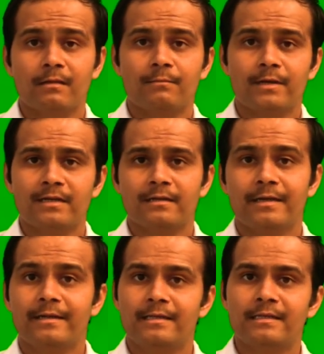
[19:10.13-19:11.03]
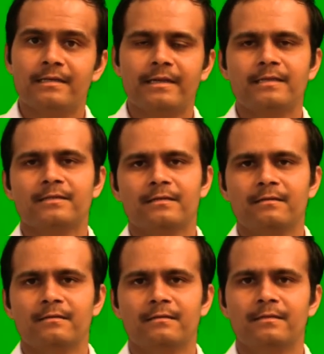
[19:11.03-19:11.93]
but energy
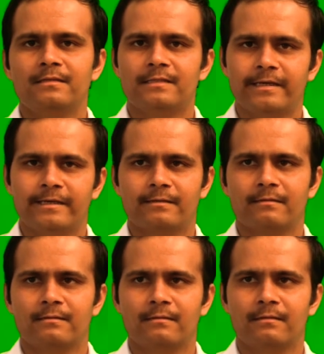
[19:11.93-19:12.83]
correction is there,